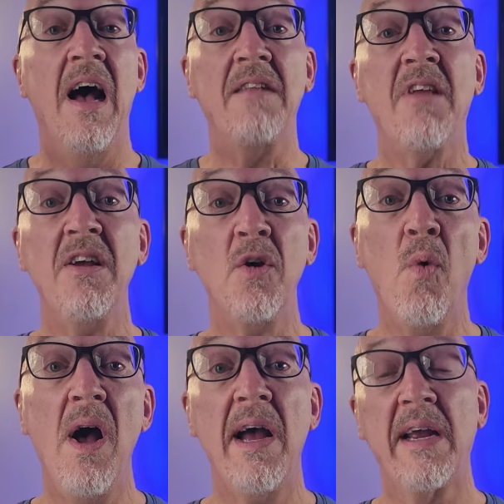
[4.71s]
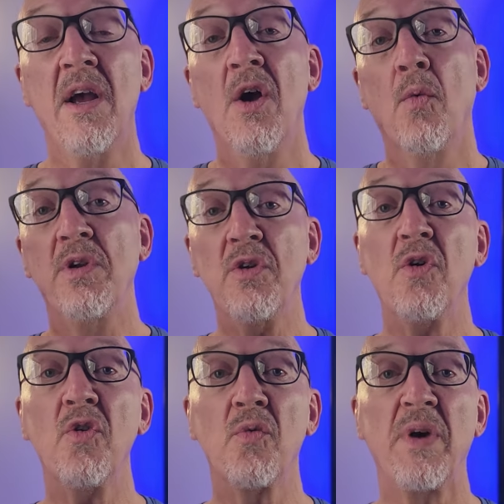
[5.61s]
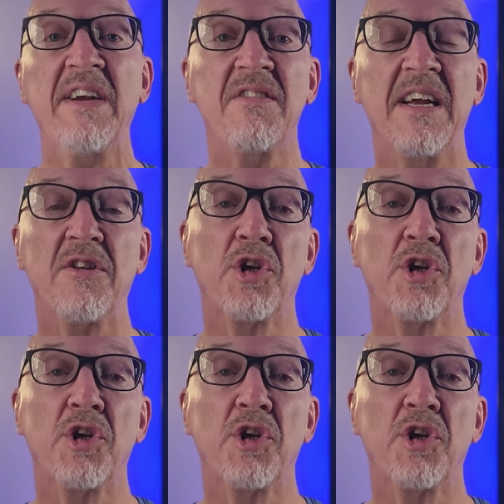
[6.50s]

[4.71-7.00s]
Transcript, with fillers: I'll tell you why. When you go to a race like the